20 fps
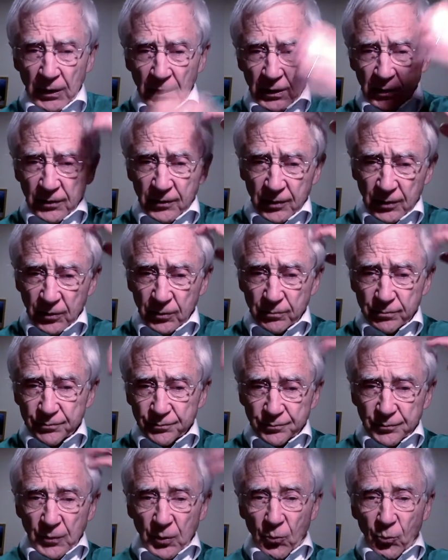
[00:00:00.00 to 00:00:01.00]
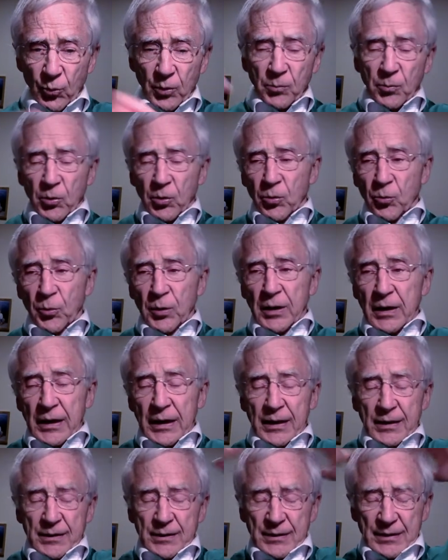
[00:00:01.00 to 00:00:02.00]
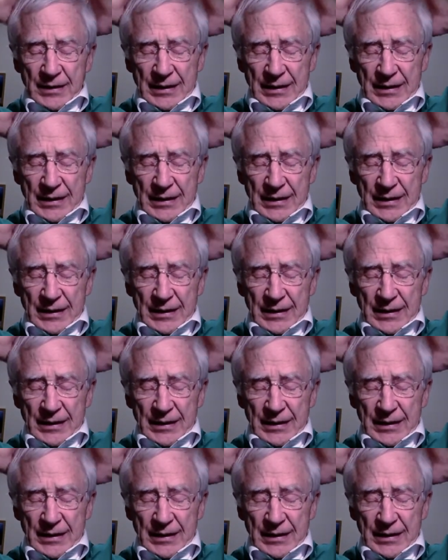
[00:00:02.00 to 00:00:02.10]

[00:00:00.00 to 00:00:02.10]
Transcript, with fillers: So, one more week on,